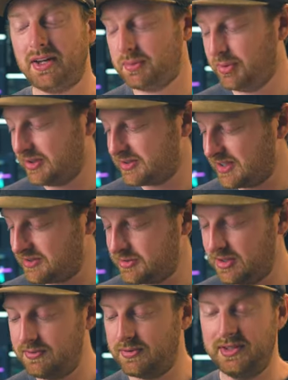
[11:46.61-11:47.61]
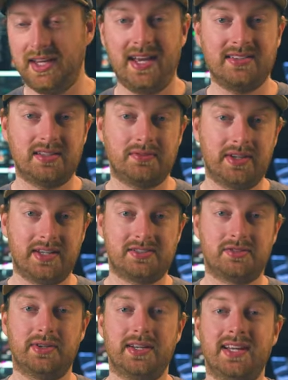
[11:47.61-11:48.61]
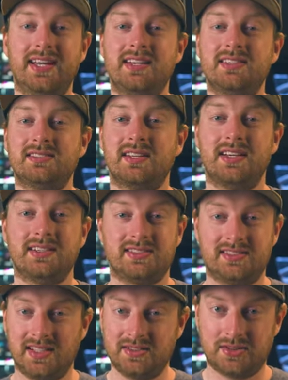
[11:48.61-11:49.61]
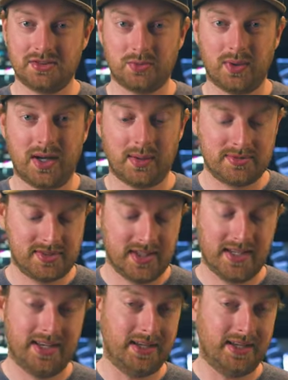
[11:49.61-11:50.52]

valuable accessory for the a7S 3 is sensor swabs